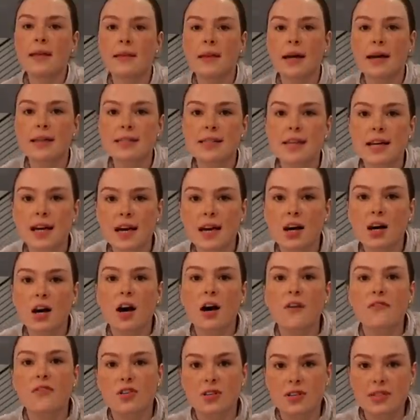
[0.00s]
Last thing I
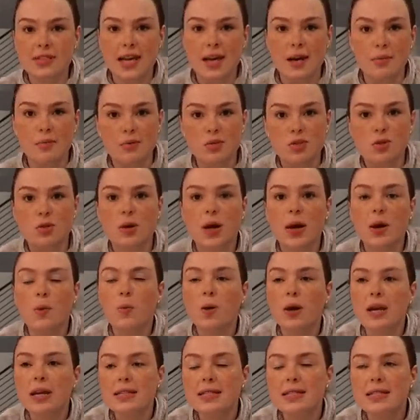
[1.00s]
got for the table, so I
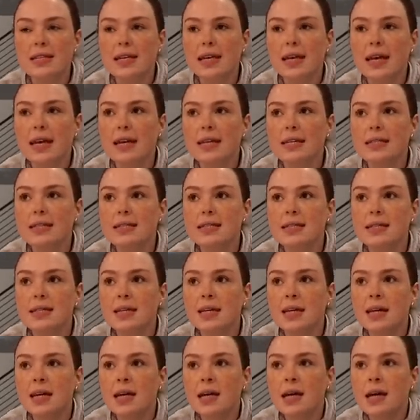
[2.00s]
wanted to get,
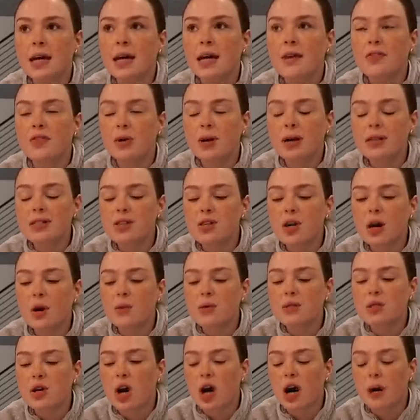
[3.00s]
if you guys saw, I
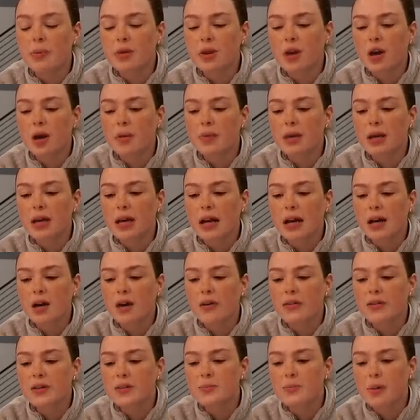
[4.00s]
went to Hobby Lobby and I
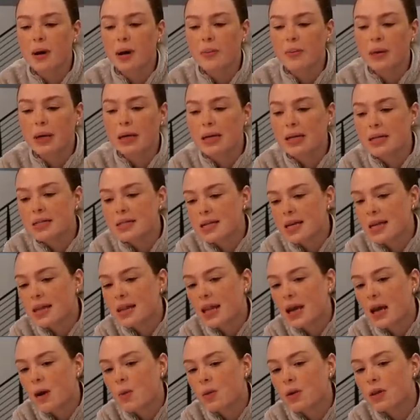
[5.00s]
got these pumpkins and
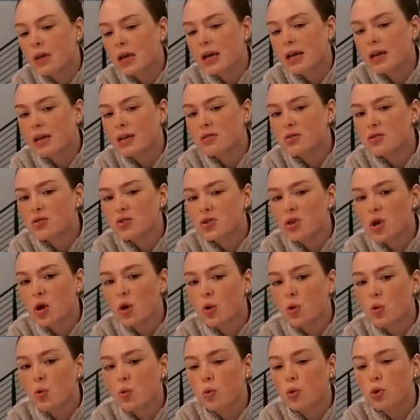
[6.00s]
they were like
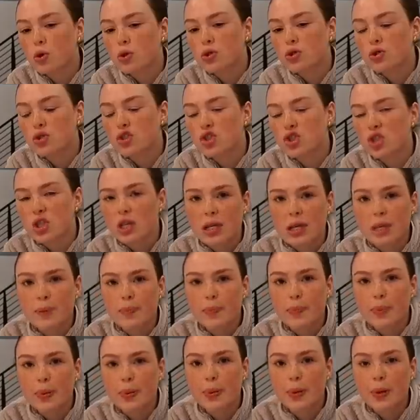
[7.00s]
so
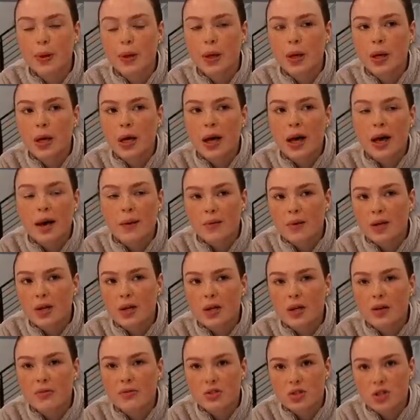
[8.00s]
cheap. I'm
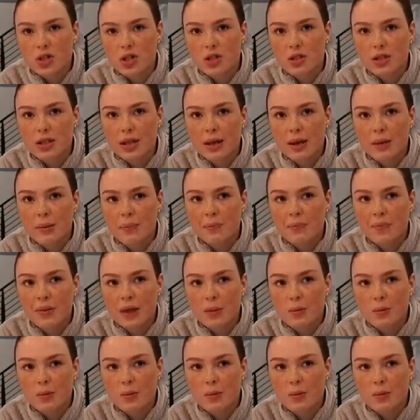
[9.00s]
gonna return them.